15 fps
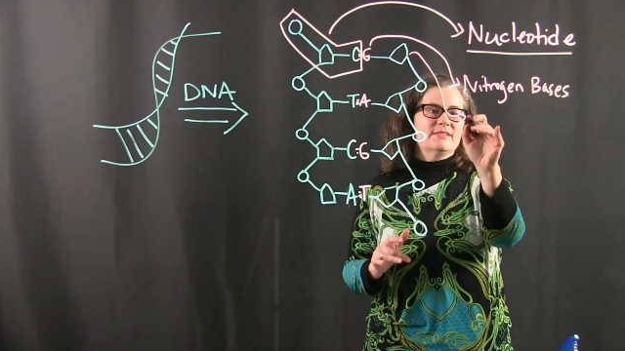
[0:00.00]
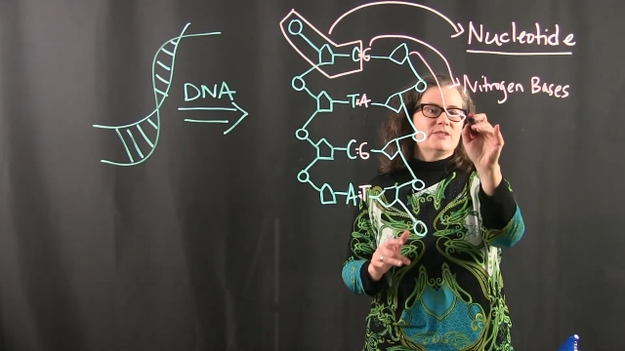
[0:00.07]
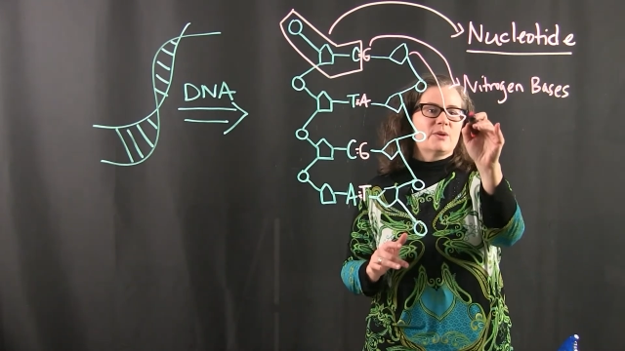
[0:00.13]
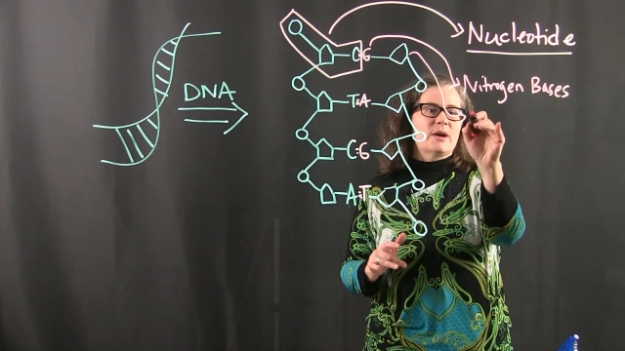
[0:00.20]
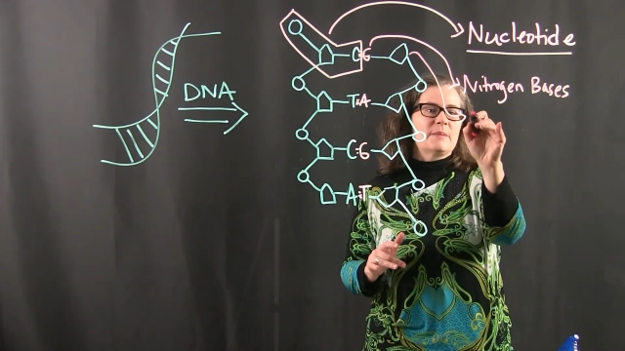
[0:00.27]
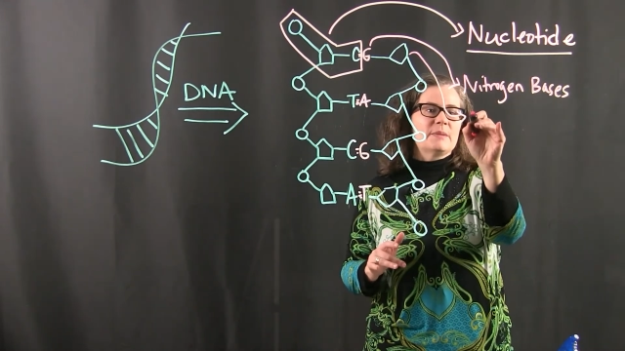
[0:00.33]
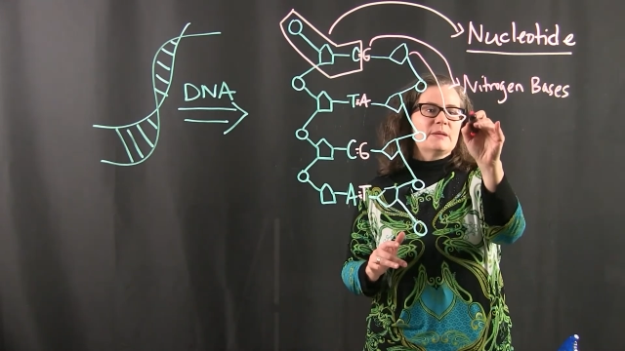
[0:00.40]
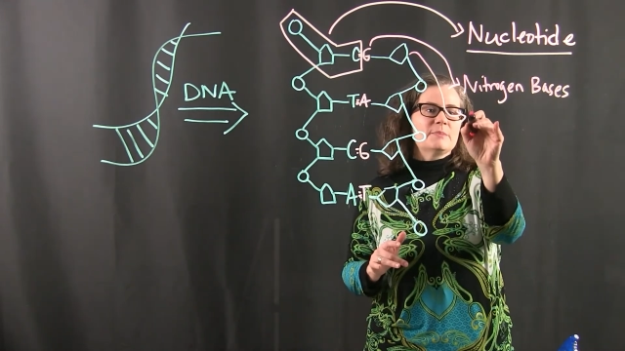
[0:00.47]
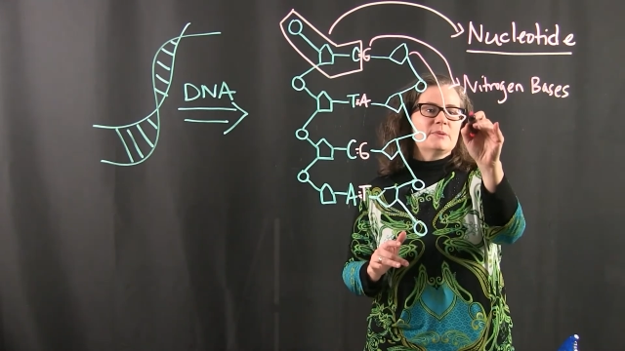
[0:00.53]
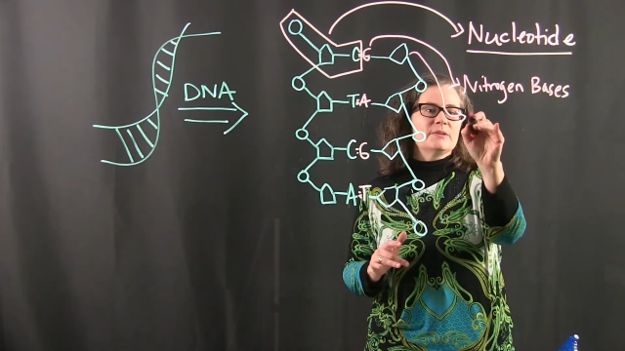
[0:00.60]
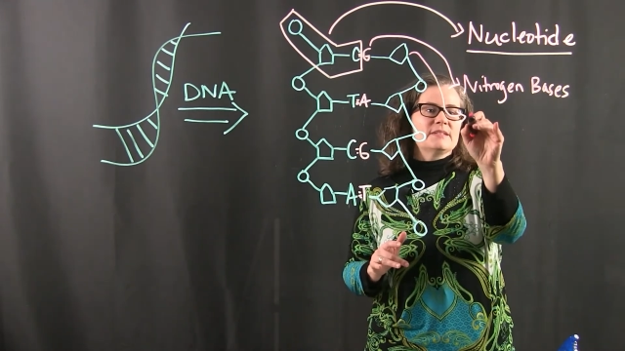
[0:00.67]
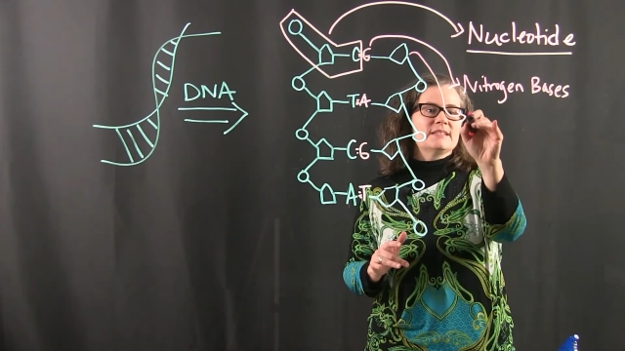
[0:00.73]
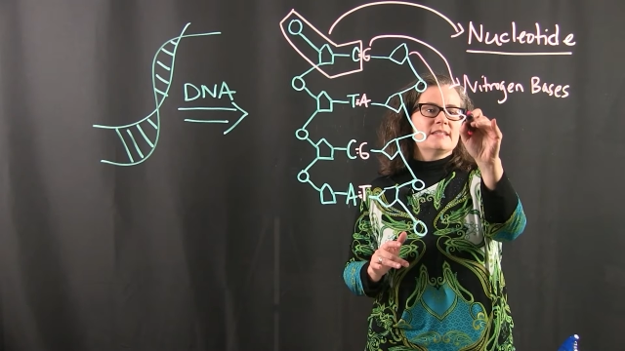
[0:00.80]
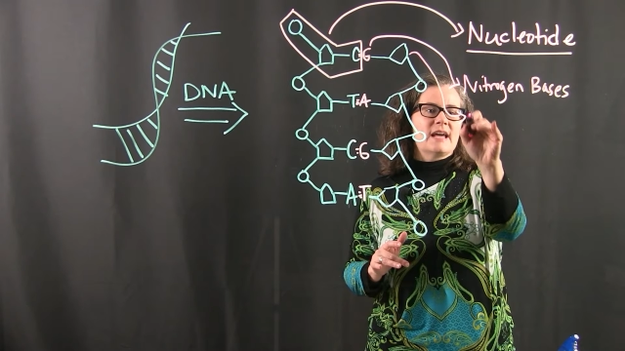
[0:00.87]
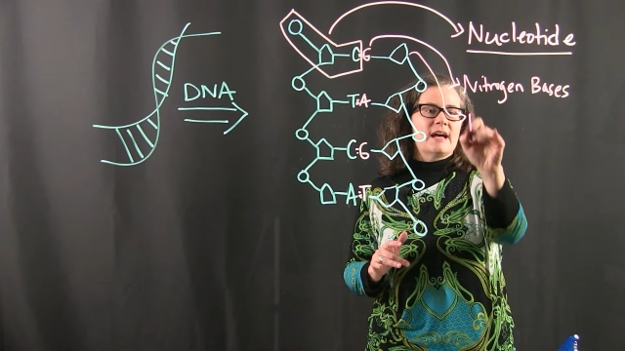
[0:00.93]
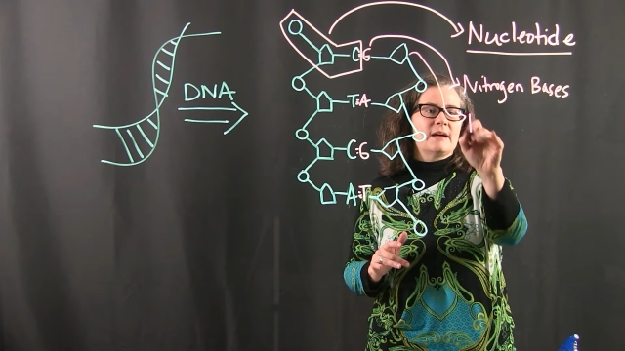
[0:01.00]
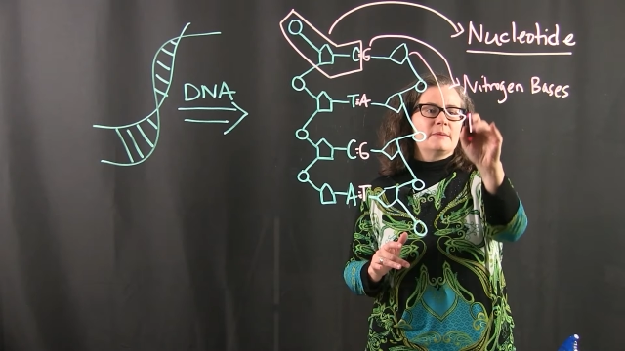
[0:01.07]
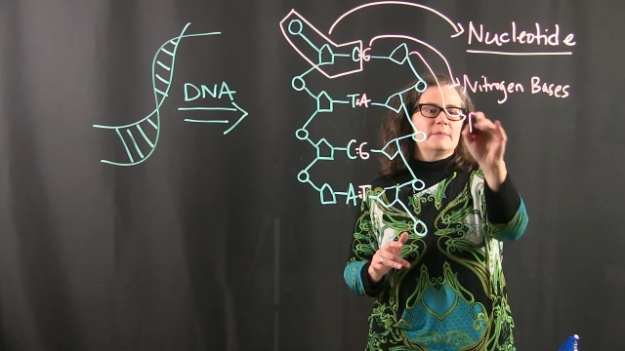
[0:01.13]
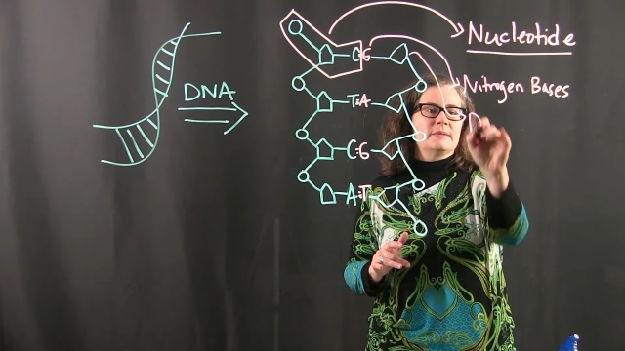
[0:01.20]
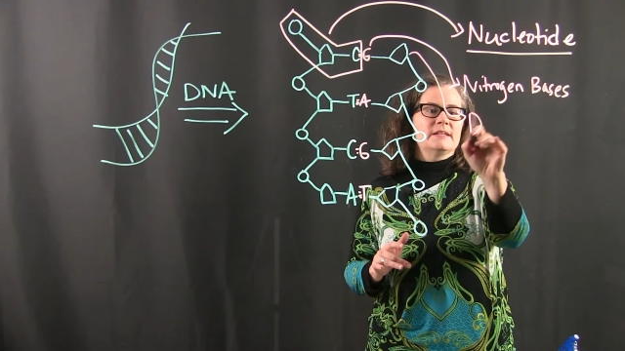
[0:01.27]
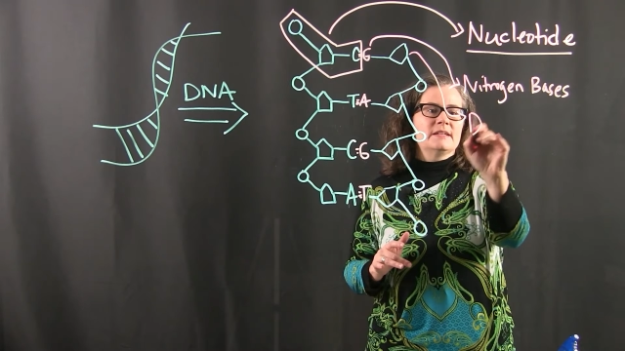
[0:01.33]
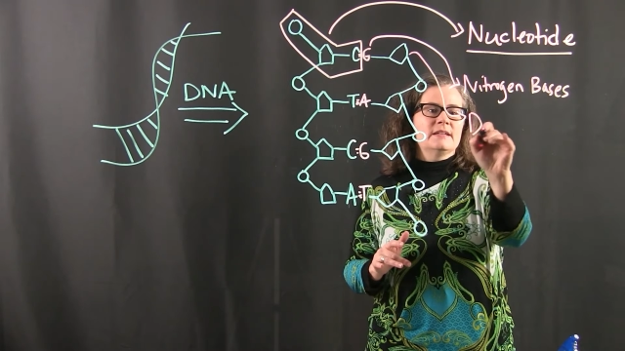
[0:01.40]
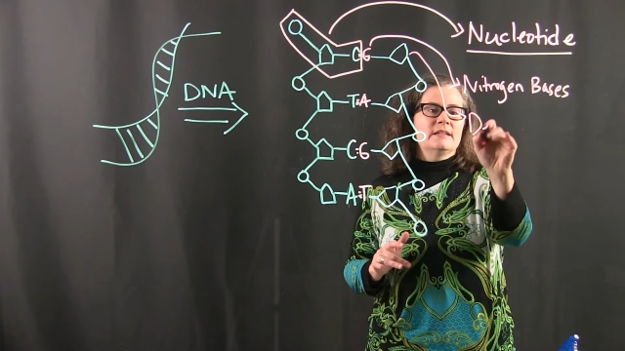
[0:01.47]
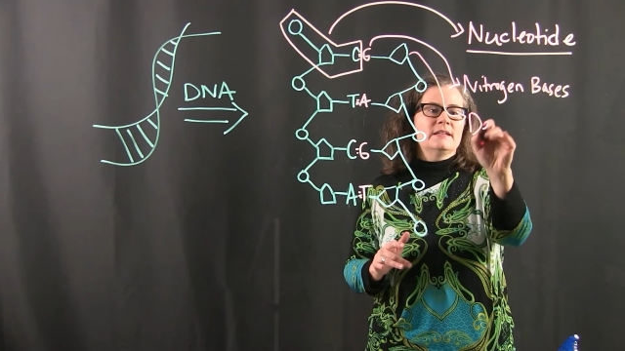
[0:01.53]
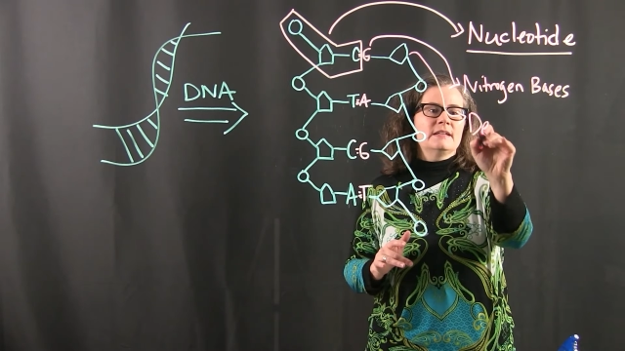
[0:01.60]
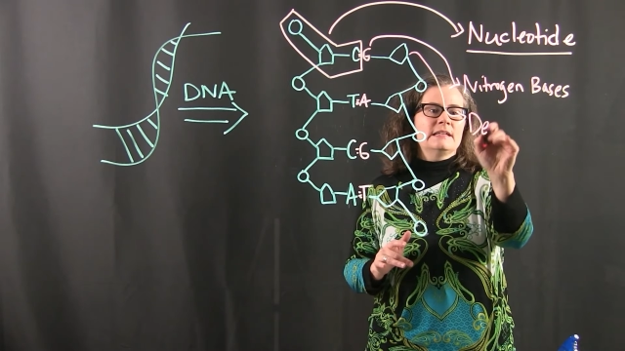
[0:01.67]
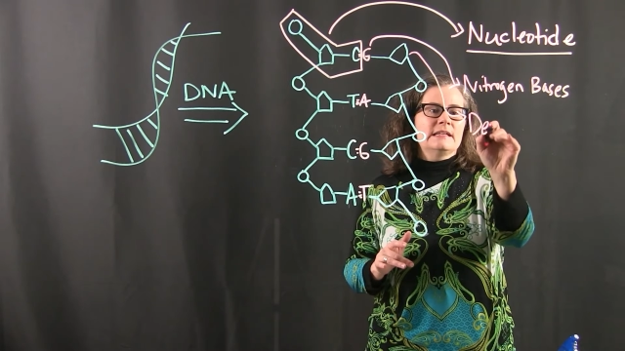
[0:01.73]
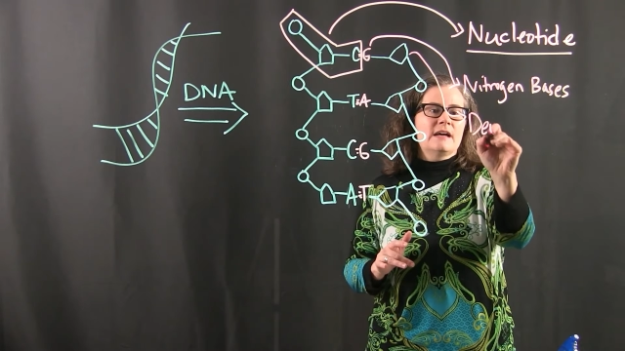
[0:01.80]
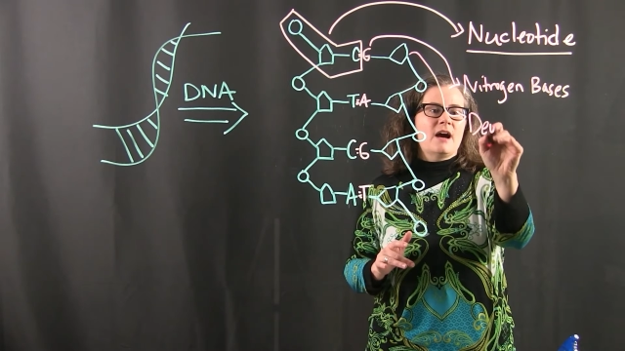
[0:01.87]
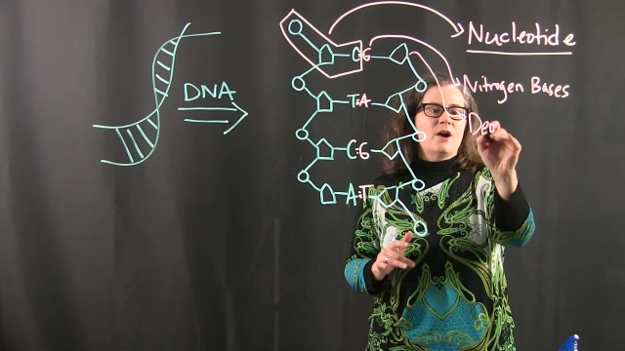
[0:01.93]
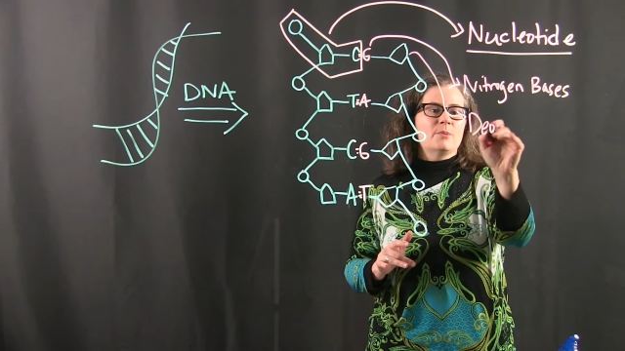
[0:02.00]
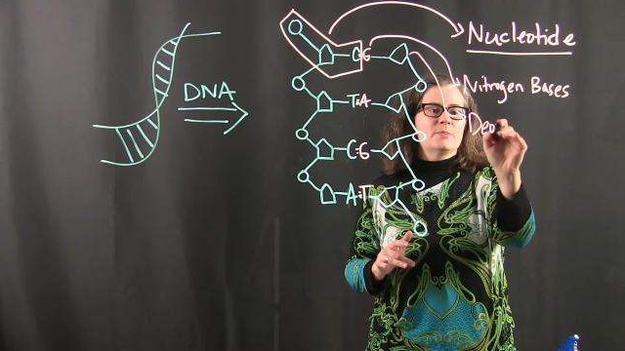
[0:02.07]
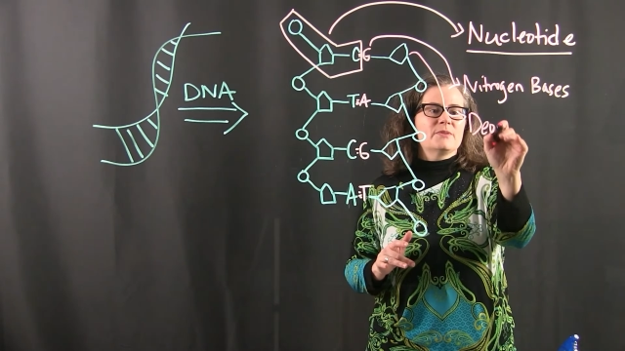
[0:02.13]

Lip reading: So I'm going to put, I'll